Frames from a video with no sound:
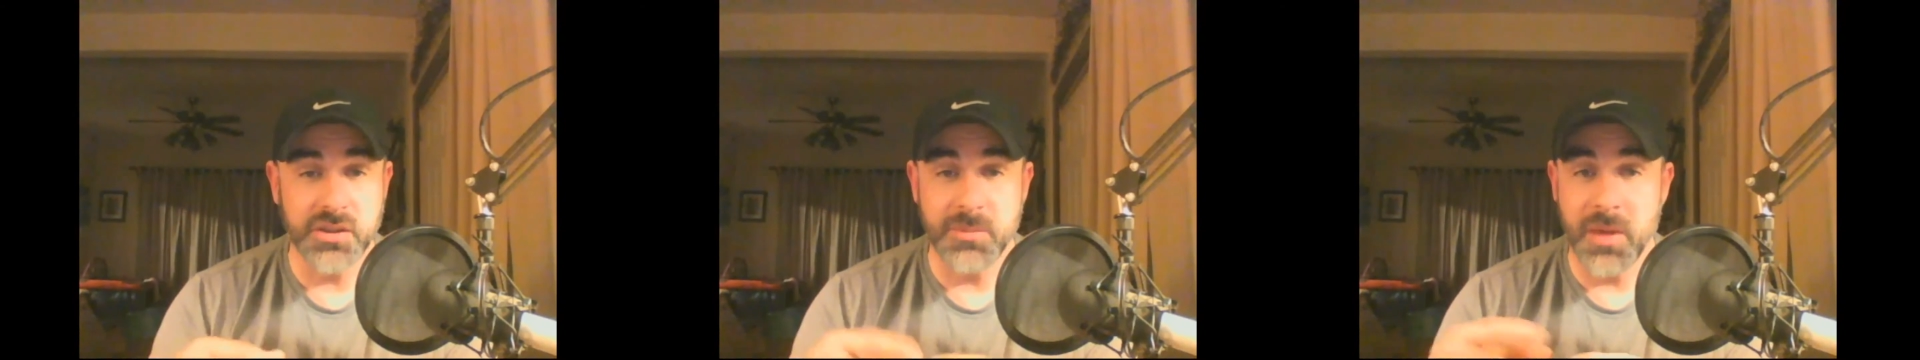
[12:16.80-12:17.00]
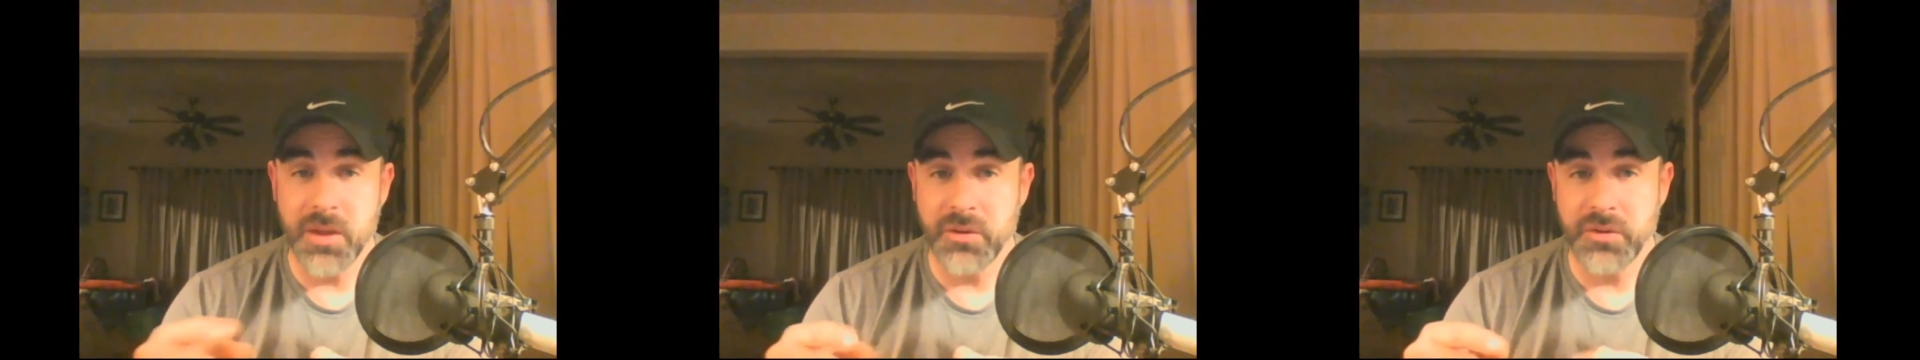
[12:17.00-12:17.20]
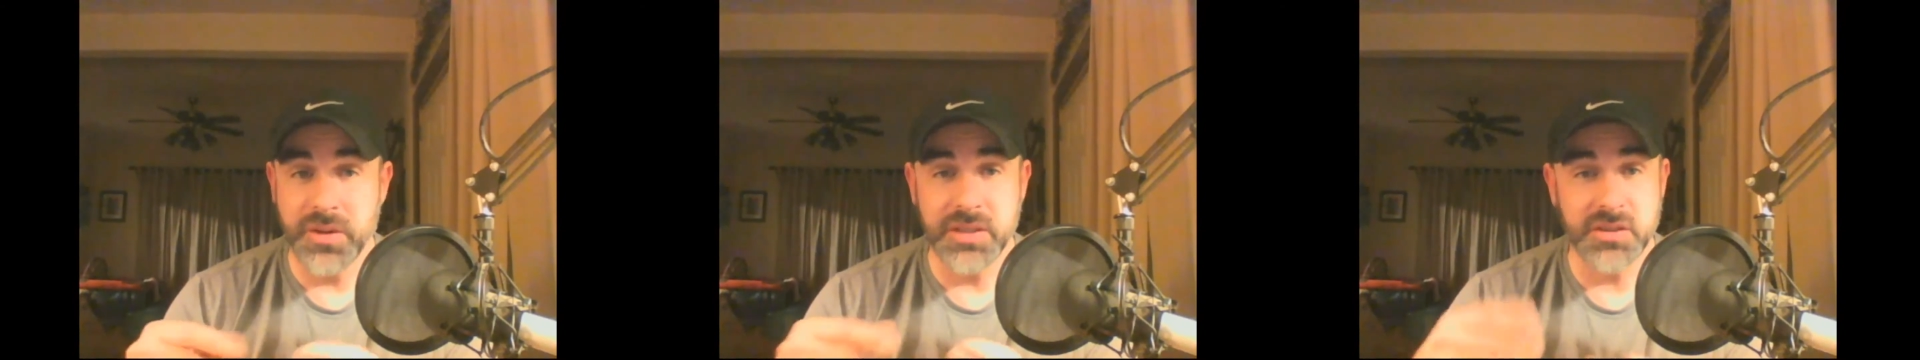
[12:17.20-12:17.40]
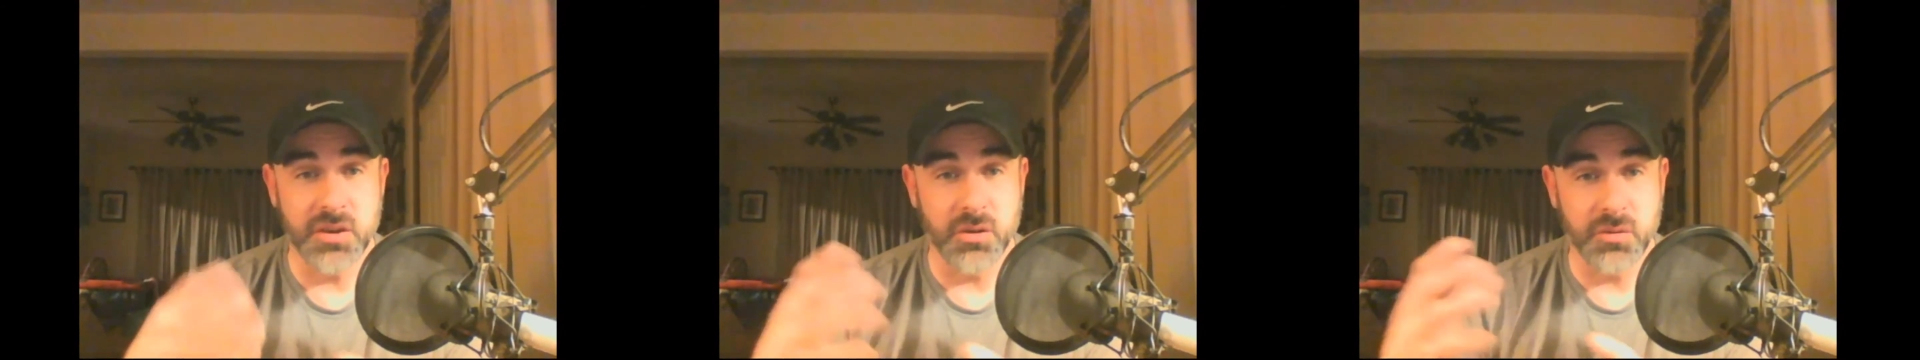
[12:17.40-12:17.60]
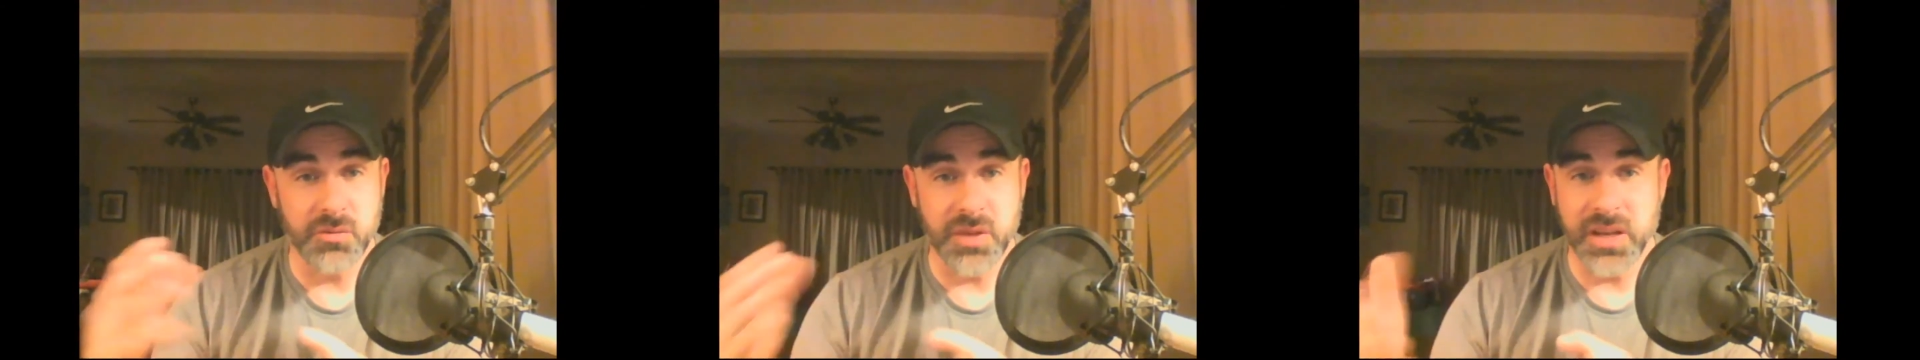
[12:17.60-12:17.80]
some other things
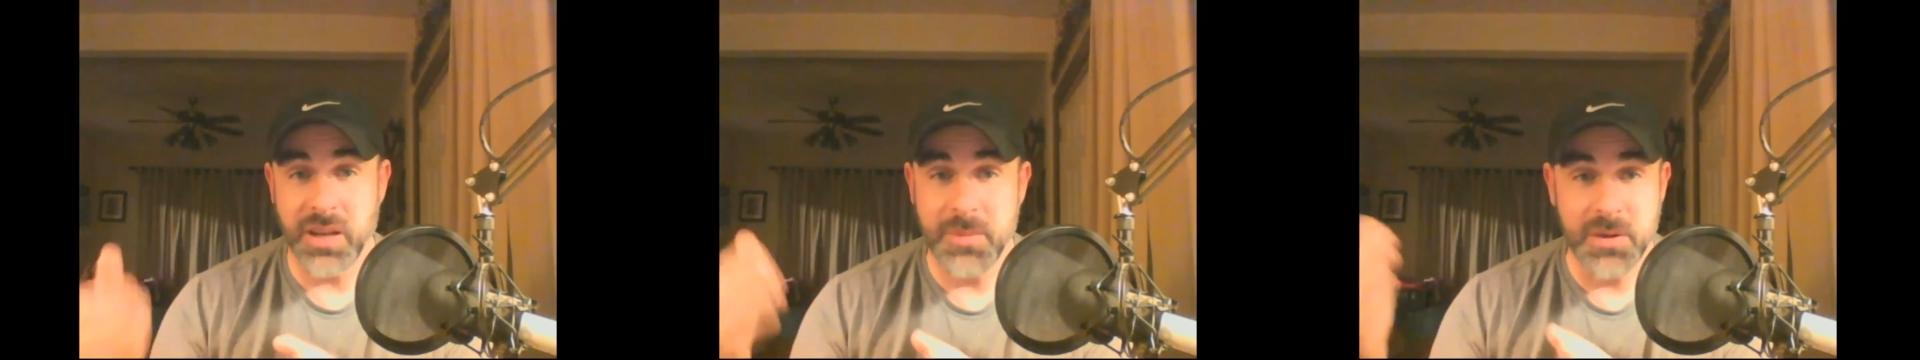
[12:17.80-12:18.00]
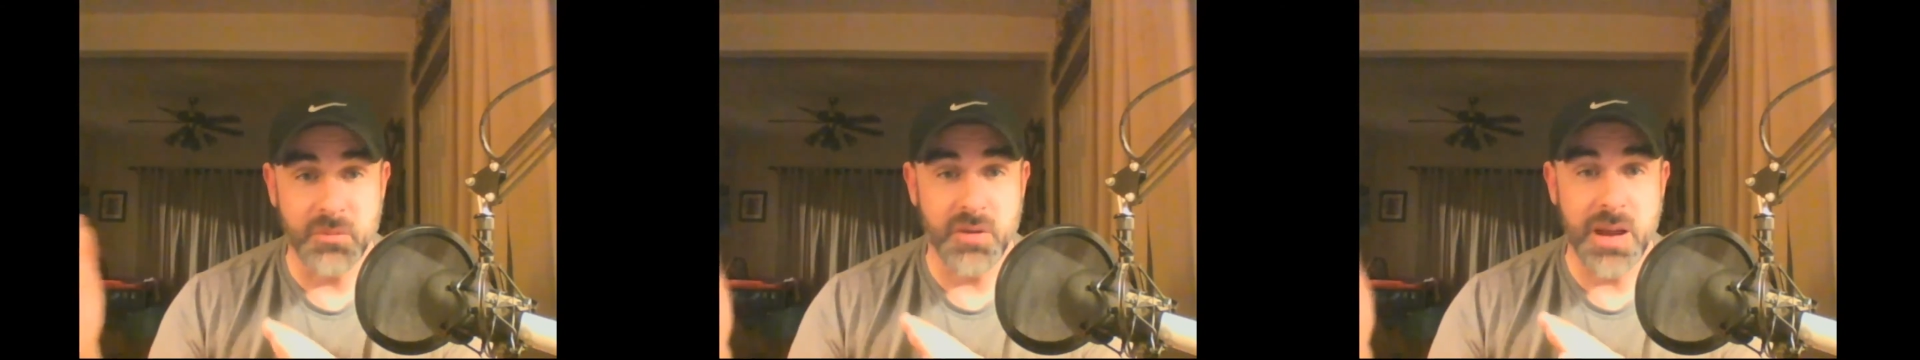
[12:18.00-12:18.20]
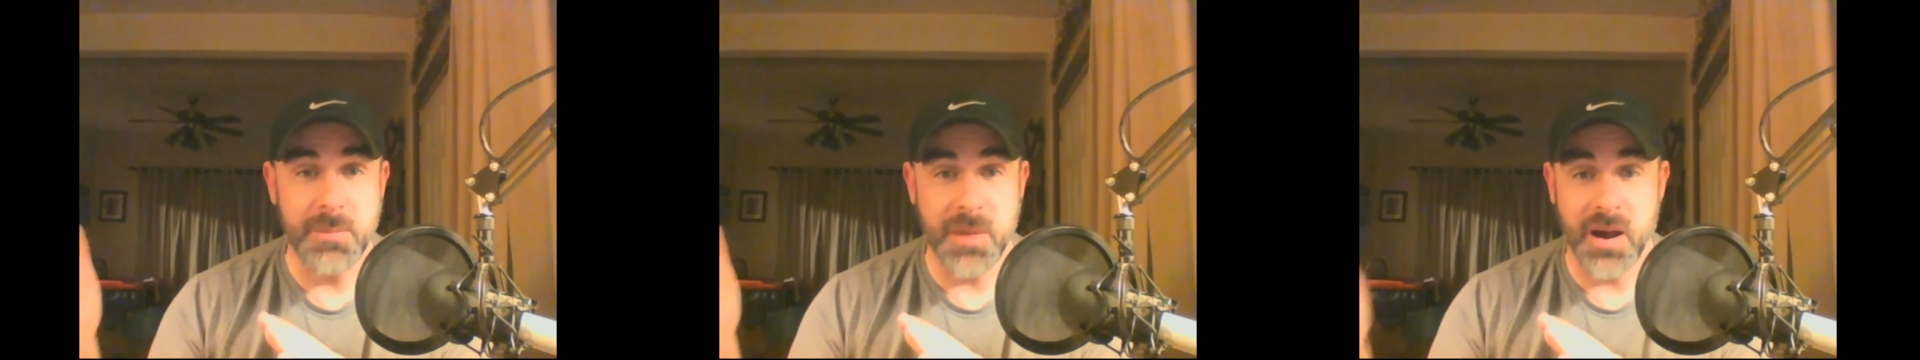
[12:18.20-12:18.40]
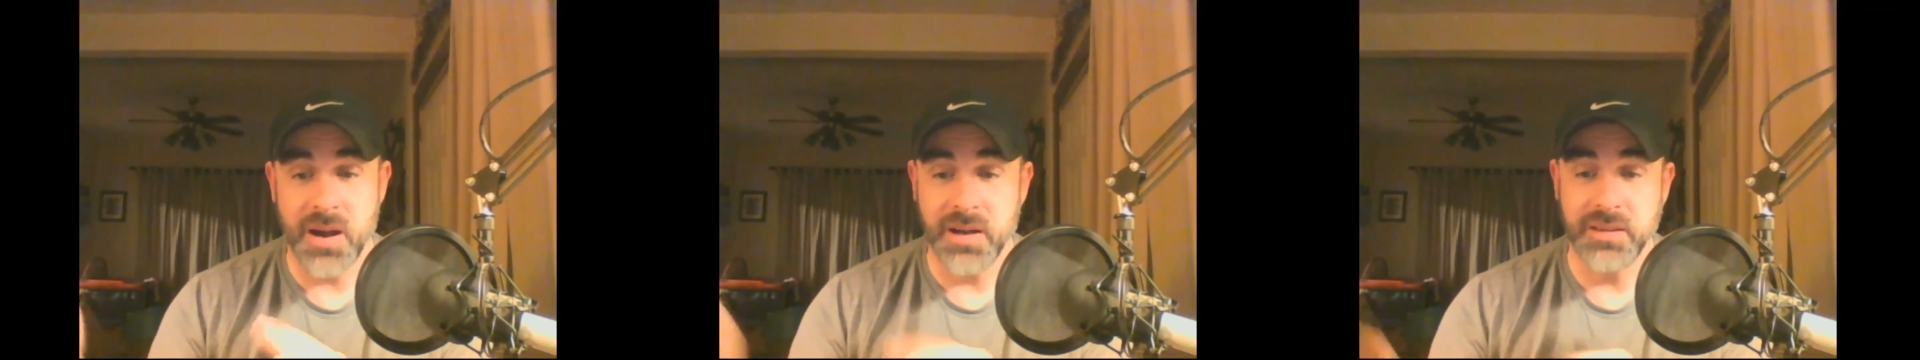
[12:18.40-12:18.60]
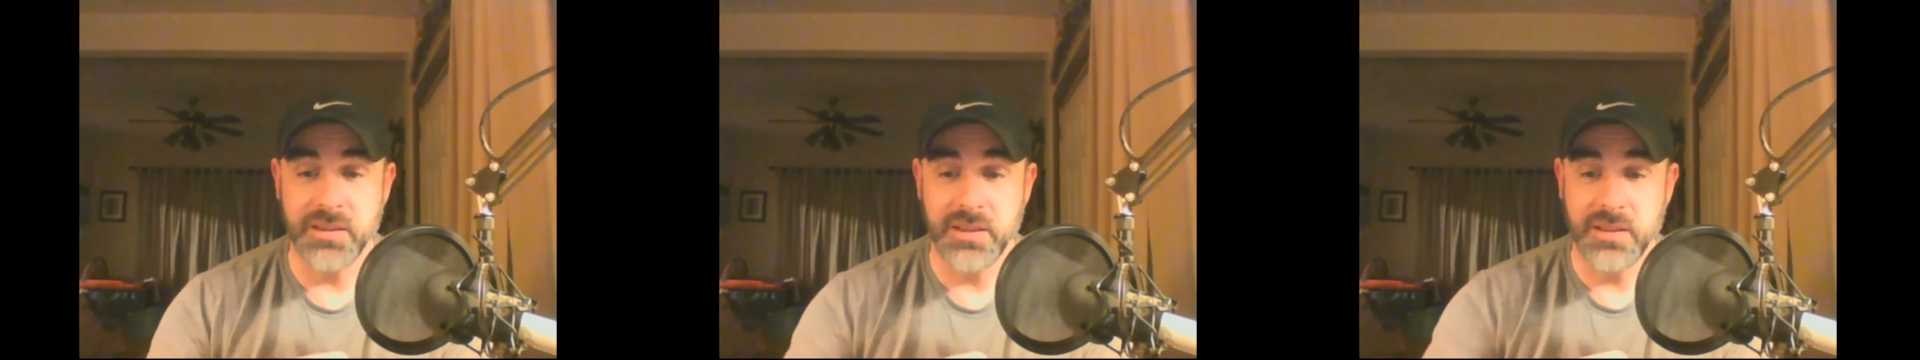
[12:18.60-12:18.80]
that come in right
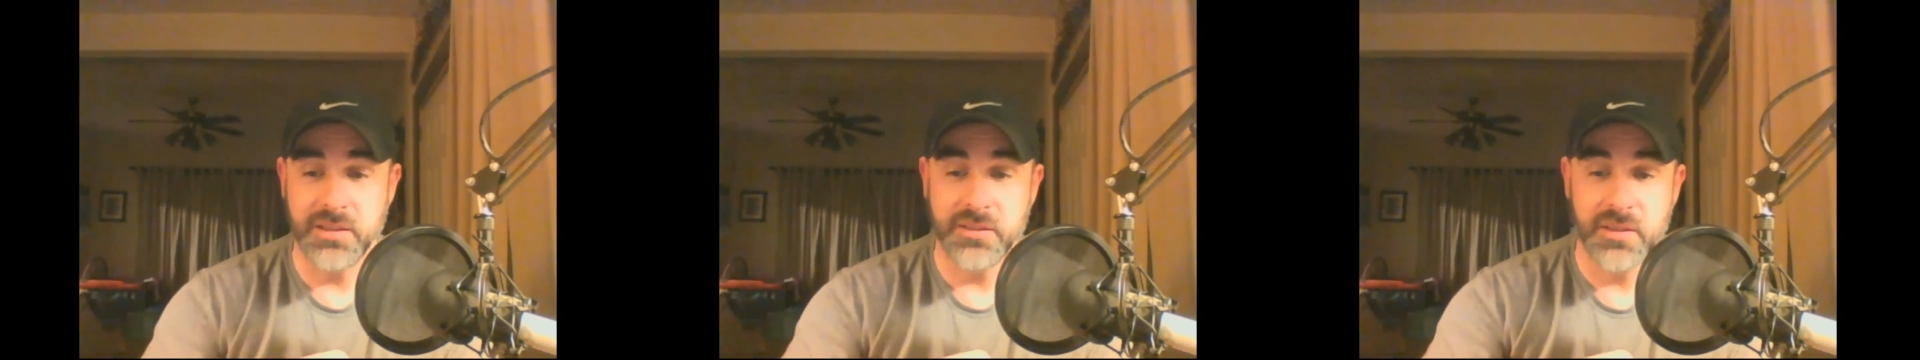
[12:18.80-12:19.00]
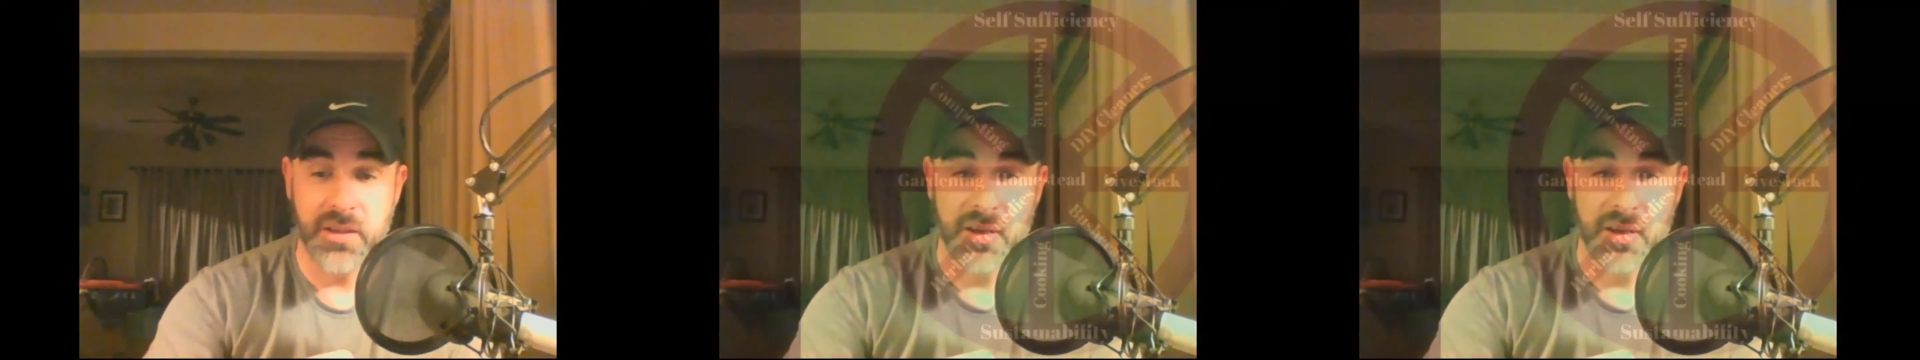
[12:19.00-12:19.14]
behind these.